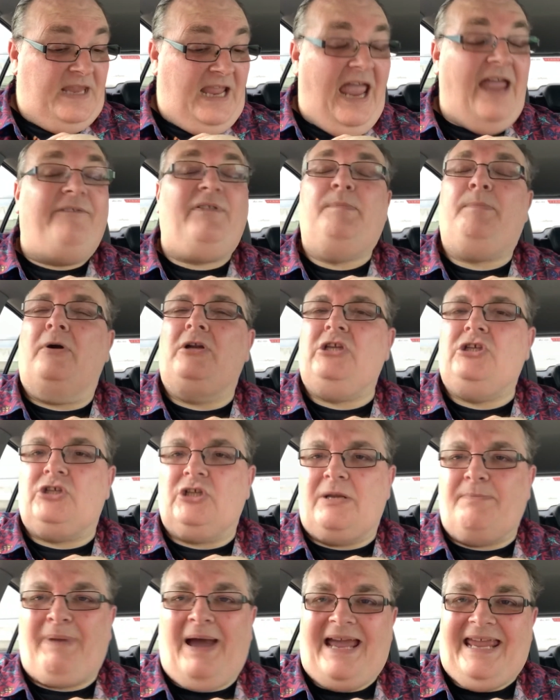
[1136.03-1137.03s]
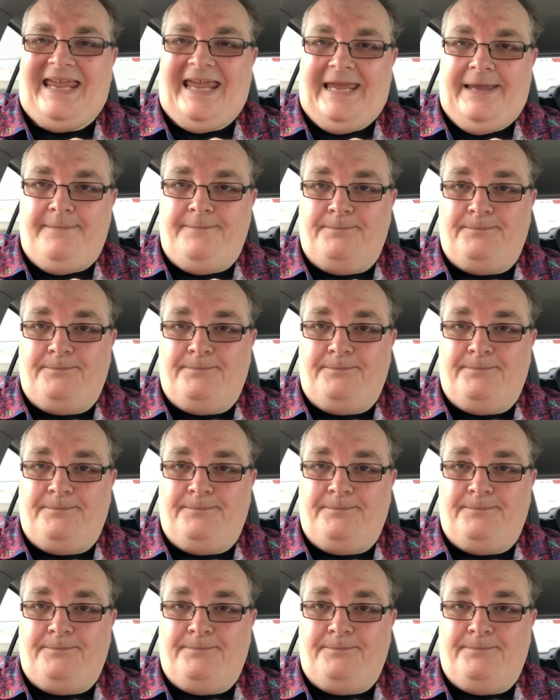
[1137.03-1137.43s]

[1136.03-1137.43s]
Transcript: everybody should obey it.